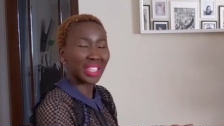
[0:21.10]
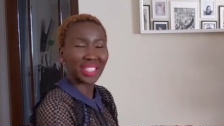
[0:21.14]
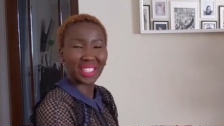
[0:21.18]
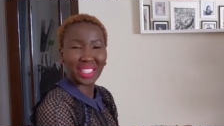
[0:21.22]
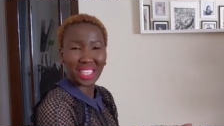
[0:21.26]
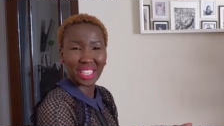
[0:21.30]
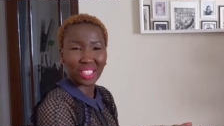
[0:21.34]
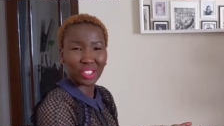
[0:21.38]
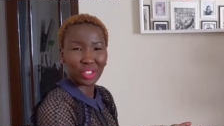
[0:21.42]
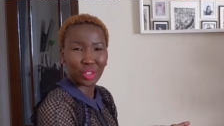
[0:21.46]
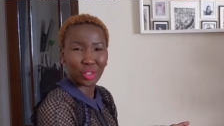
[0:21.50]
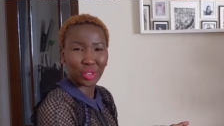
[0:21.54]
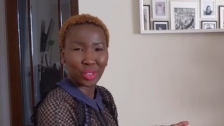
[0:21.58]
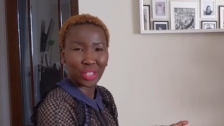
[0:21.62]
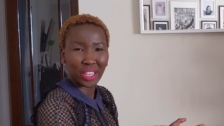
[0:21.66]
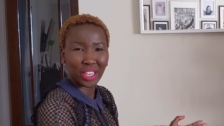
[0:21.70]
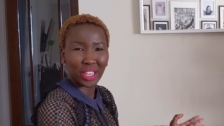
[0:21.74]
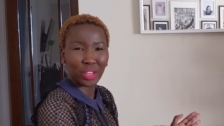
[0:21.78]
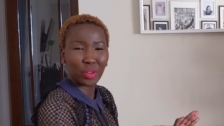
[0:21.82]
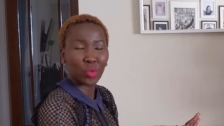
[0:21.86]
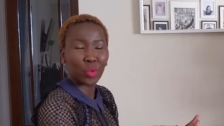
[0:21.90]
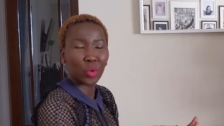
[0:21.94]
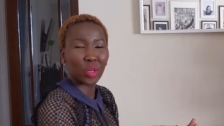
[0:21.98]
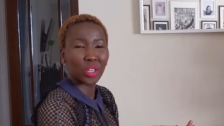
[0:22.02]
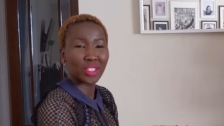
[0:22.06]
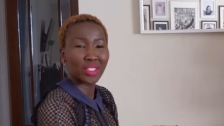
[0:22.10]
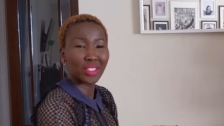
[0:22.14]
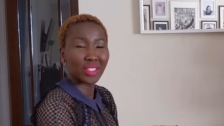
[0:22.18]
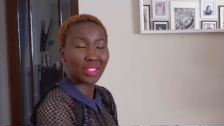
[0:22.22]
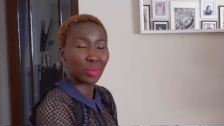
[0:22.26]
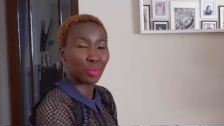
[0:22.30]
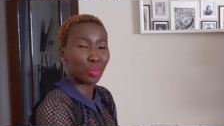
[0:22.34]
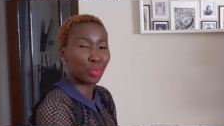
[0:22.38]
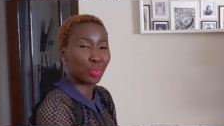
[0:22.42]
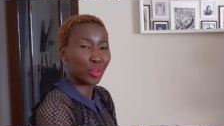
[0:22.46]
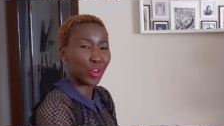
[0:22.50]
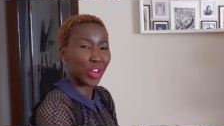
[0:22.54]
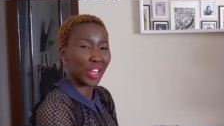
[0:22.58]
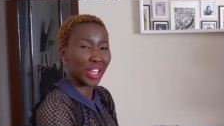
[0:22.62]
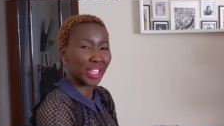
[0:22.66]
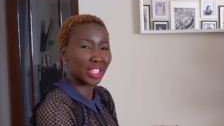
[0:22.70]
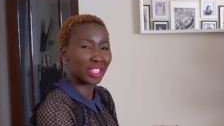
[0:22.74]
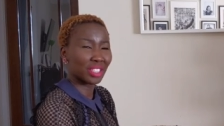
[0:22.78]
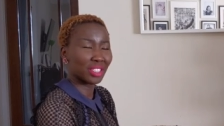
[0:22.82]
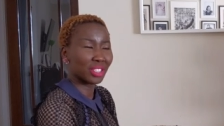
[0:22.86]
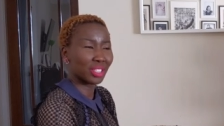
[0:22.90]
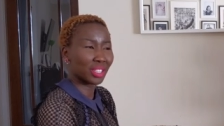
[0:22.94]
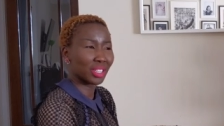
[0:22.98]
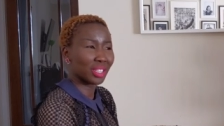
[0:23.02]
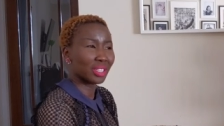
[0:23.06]
Yesterday was the
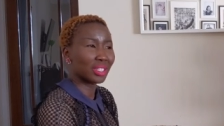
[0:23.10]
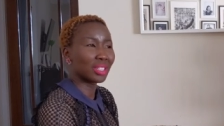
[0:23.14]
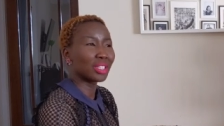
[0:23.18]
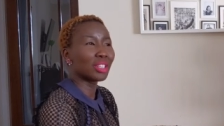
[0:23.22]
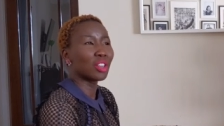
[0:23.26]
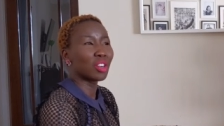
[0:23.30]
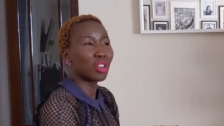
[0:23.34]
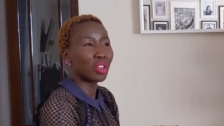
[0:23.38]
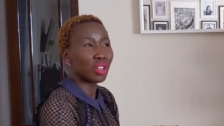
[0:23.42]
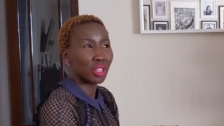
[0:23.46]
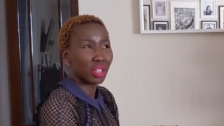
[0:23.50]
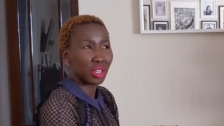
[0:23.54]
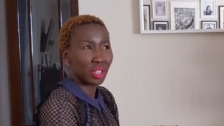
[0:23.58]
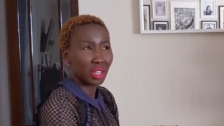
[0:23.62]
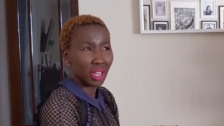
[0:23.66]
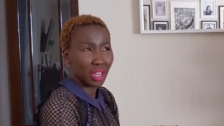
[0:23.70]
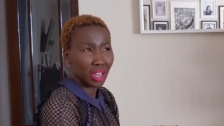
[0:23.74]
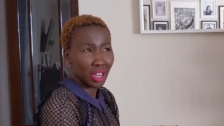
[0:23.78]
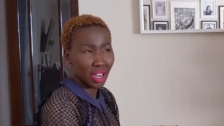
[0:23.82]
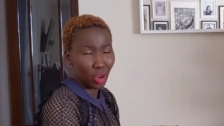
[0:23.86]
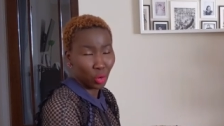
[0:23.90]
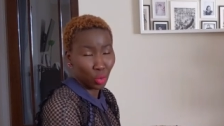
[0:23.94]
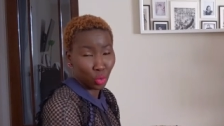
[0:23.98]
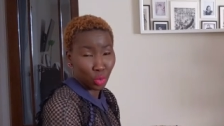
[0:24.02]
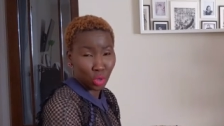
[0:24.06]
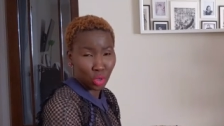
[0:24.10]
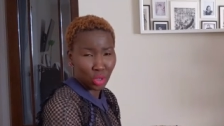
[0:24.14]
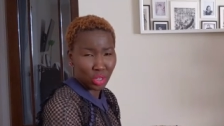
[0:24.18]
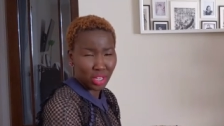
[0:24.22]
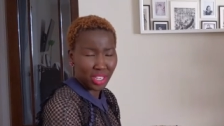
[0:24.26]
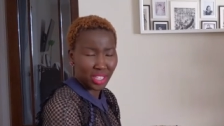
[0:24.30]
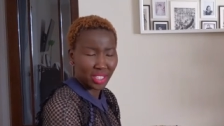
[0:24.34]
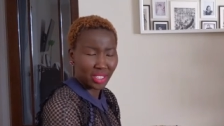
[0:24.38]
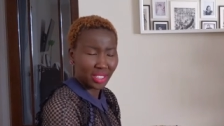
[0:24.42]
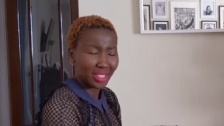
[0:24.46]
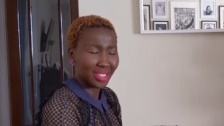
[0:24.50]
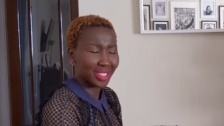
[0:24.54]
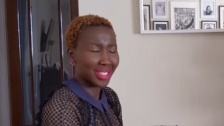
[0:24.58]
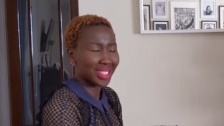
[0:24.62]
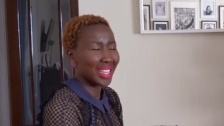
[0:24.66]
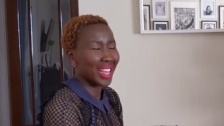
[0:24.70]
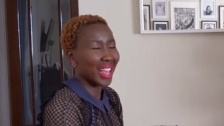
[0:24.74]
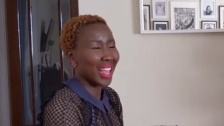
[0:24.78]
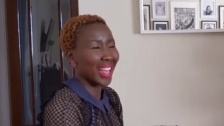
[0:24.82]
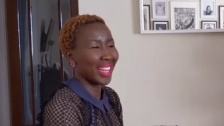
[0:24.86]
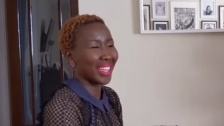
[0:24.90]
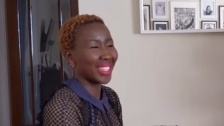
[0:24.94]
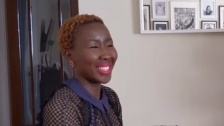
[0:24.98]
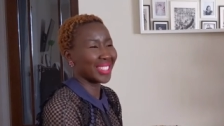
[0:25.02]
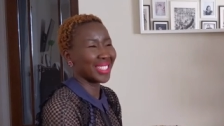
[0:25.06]
Brit Awards,
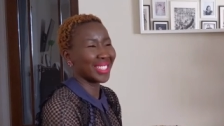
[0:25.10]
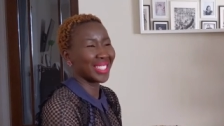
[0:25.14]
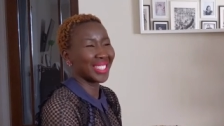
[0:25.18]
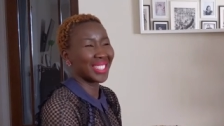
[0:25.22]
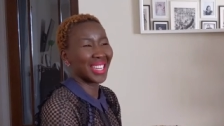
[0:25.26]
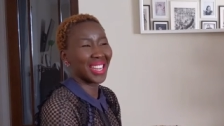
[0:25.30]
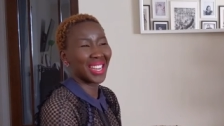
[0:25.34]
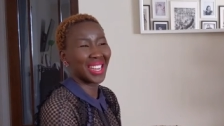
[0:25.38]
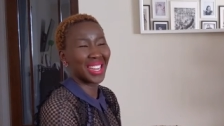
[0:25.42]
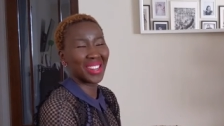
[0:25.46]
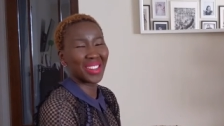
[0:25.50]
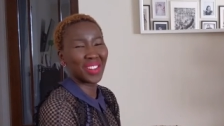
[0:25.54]
and